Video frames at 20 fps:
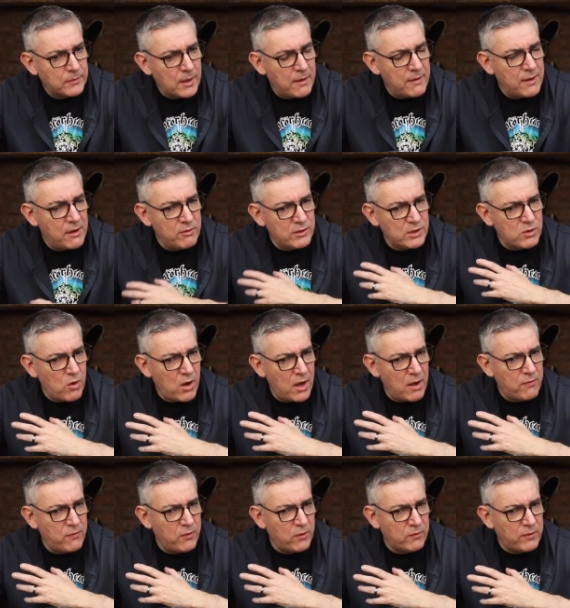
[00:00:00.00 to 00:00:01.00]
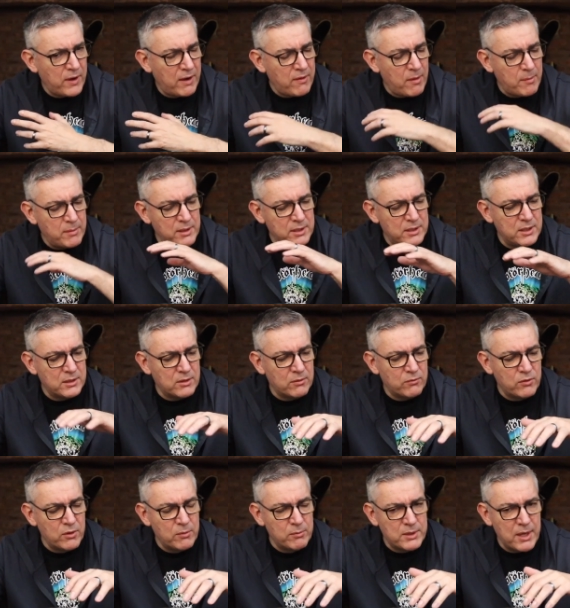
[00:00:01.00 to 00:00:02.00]
And there is quite a full flavour. I mean, this is at
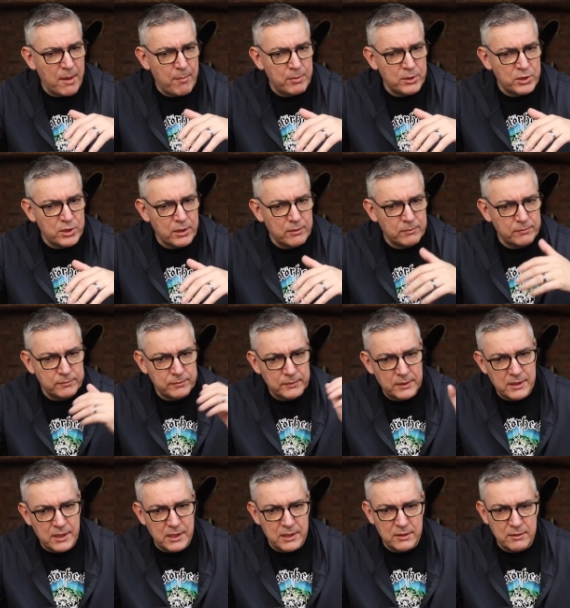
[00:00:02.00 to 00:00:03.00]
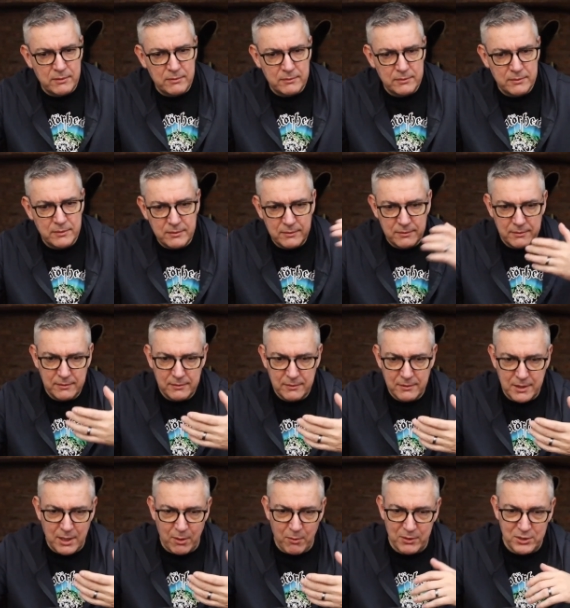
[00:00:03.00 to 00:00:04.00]
room temperature. He says,
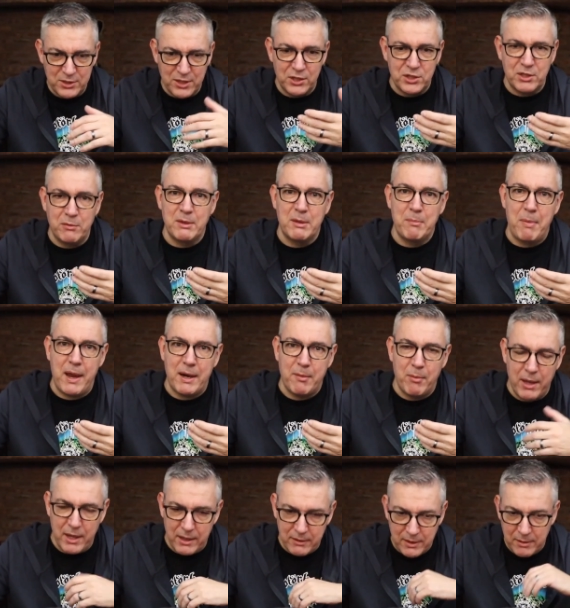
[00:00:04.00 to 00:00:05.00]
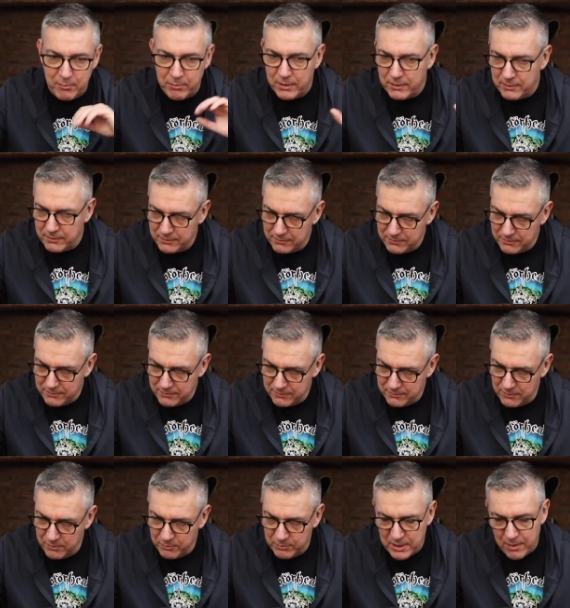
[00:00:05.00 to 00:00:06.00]
don't always touch it with the back of my hand then, but
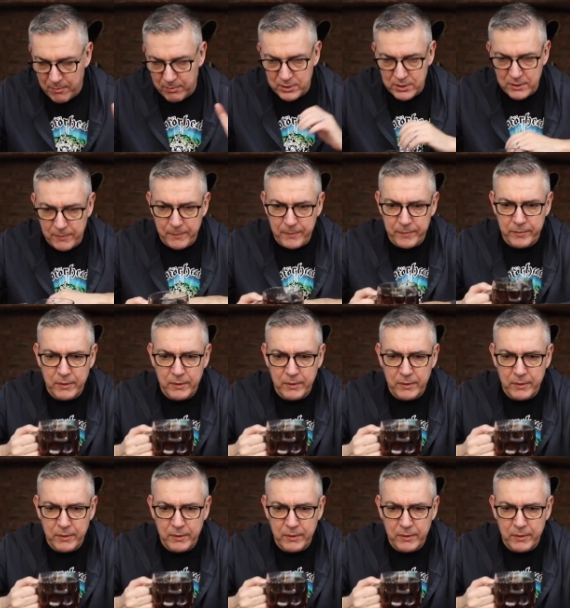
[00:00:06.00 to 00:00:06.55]
room temperature.